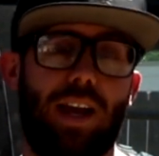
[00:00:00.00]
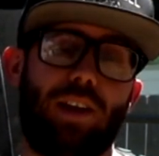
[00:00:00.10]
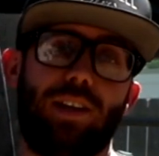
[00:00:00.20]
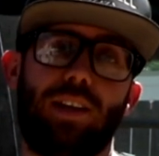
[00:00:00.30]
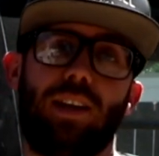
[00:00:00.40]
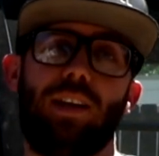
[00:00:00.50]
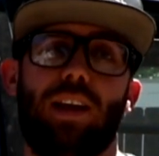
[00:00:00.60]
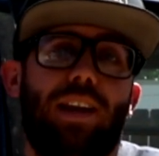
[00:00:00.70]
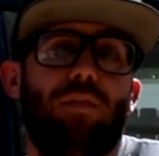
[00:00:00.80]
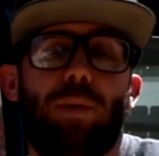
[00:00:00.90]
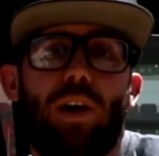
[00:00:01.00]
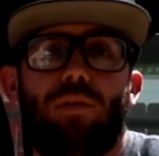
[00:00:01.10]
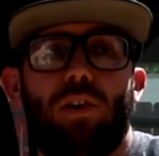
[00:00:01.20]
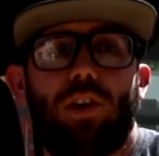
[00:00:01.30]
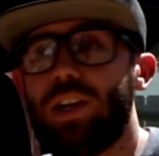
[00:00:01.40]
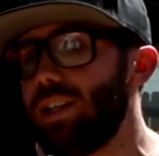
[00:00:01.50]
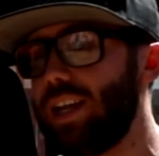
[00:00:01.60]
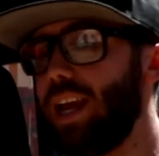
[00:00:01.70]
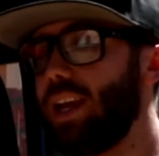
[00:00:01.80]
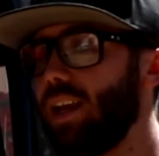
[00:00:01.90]
I'd never been off-road, couldn't
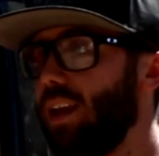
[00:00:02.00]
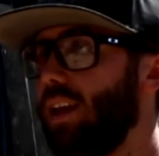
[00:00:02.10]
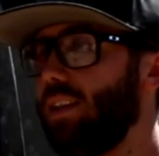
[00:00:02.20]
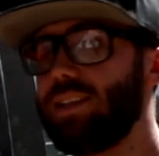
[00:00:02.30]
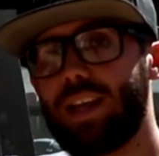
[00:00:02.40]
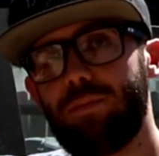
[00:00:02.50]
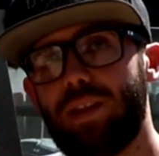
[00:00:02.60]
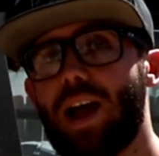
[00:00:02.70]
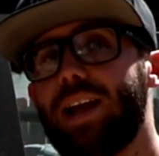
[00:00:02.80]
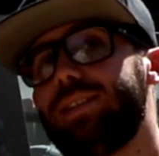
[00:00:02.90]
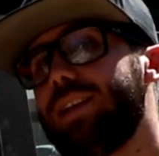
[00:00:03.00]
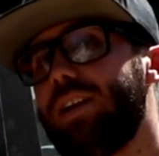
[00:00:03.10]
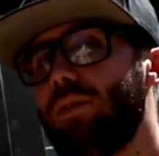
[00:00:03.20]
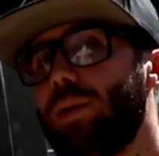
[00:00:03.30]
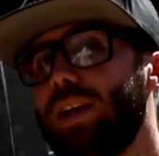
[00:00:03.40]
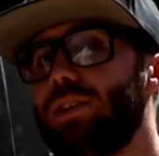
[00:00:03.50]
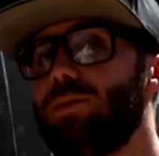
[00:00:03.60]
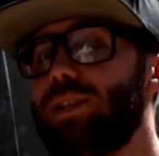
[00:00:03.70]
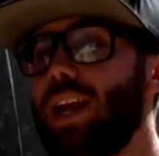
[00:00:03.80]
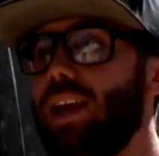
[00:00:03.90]
take the same lines that everybody else
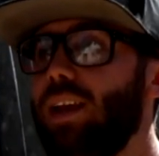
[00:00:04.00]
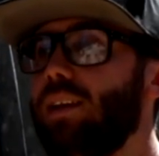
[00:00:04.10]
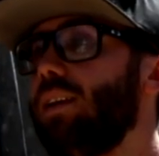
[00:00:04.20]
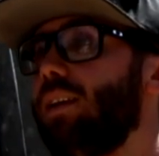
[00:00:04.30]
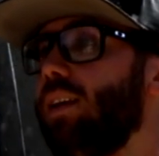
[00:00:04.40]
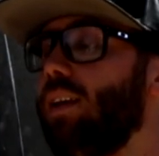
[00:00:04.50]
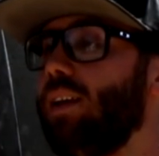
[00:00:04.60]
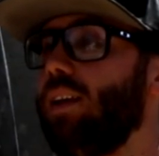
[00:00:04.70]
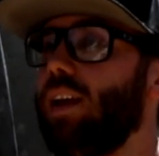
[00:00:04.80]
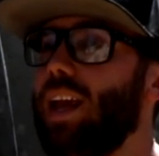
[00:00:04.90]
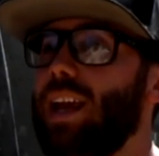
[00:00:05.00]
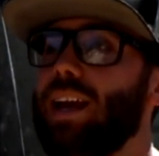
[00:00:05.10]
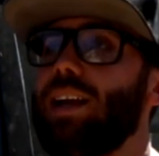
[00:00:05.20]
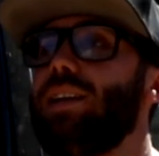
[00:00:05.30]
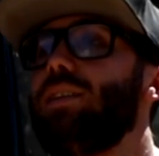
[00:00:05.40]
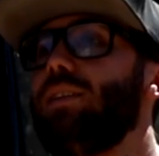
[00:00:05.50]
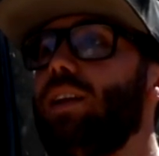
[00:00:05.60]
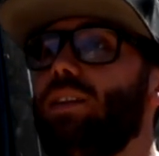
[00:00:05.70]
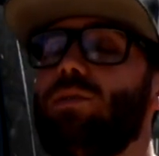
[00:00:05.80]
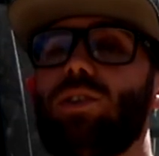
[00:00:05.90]
was taking. And
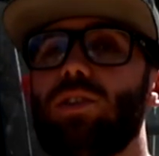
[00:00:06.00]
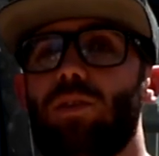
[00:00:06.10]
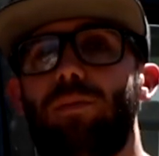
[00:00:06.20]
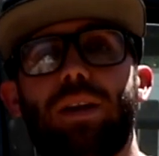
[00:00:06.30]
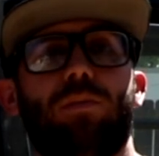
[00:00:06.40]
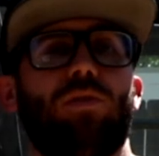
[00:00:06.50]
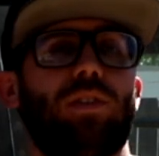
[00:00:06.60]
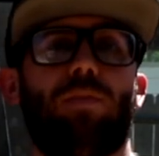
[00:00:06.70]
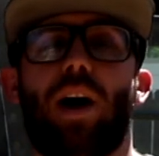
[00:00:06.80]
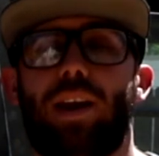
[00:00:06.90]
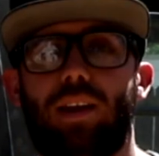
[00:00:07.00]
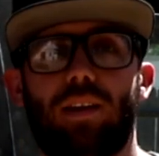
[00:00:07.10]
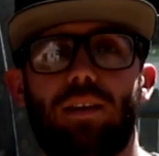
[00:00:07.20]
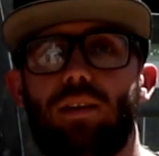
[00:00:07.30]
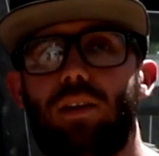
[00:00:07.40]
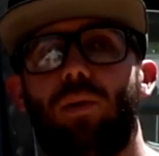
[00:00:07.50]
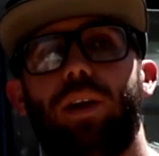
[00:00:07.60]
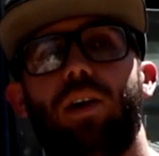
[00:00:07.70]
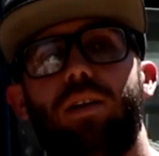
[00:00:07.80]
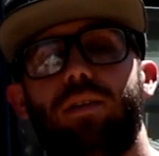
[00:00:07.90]
there was also minimal spotting
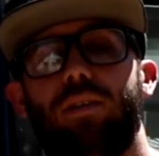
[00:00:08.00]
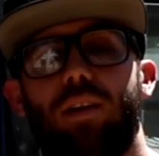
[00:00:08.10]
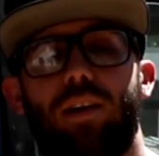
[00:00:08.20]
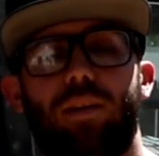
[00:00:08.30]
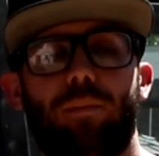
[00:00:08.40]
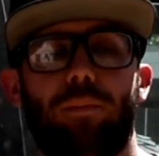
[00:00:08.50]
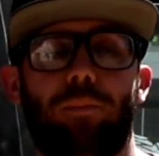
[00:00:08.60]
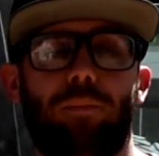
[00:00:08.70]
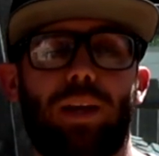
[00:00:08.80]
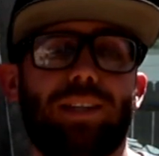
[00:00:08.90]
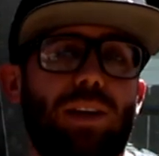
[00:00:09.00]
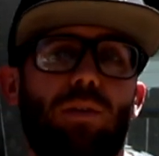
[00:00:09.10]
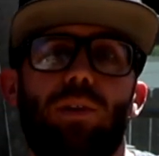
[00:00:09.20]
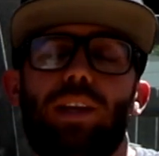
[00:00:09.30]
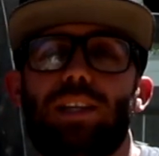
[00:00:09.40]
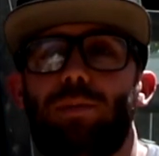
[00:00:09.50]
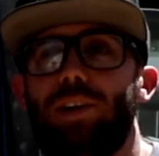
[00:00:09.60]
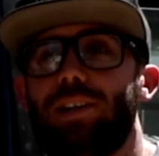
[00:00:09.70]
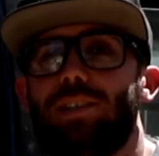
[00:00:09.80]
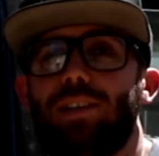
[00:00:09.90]
going on because they were really
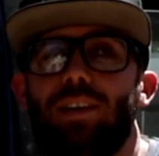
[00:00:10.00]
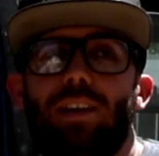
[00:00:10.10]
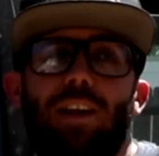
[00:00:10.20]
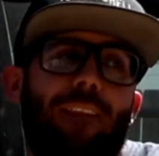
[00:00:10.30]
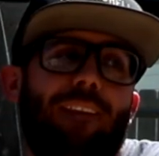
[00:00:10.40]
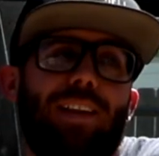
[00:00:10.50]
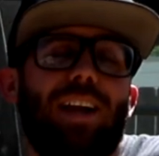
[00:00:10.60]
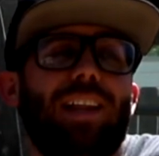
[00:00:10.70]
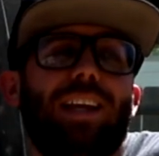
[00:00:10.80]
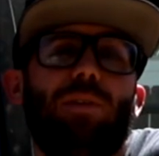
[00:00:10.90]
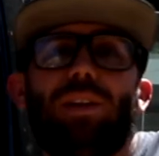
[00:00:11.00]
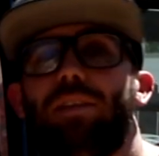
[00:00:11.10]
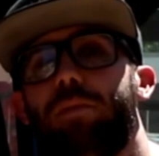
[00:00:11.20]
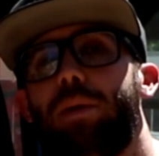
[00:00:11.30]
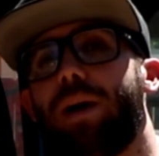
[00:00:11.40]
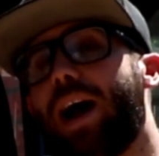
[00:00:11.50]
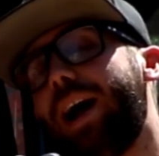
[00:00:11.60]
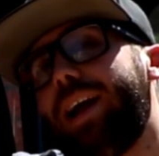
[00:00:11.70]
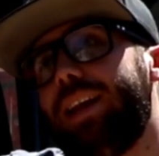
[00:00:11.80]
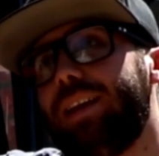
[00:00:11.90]
experienced. It's not like they were leaving me
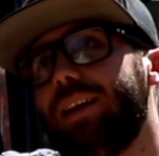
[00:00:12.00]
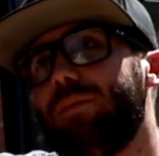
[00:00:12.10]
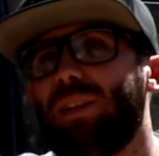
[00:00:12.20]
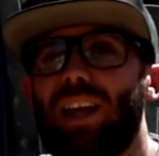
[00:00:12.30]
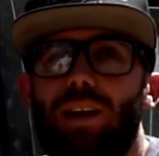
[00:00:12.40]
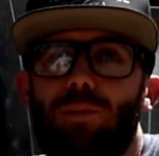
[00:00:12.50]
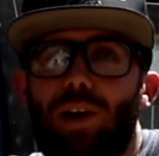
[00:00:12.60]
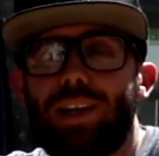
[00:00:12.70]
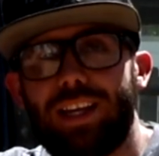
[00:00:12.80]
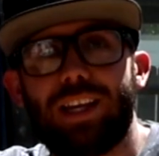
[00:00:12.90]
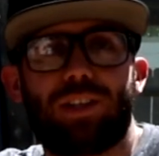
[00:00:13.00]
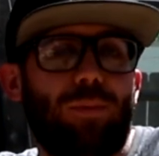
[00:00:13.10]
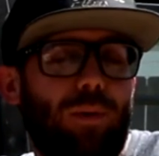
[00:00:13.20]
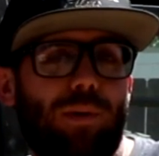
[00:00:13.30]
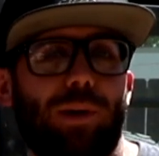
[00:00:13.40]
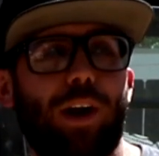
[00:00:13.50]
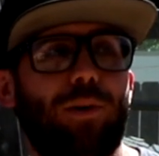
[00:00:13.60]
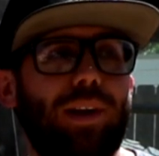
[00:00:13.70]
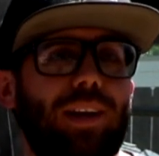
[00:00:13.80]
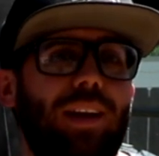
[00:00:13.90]
behind, but they wanted to get to where we were
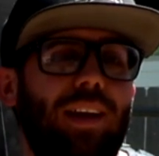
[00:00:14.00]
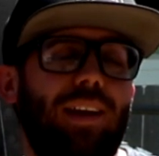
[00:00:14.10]
going.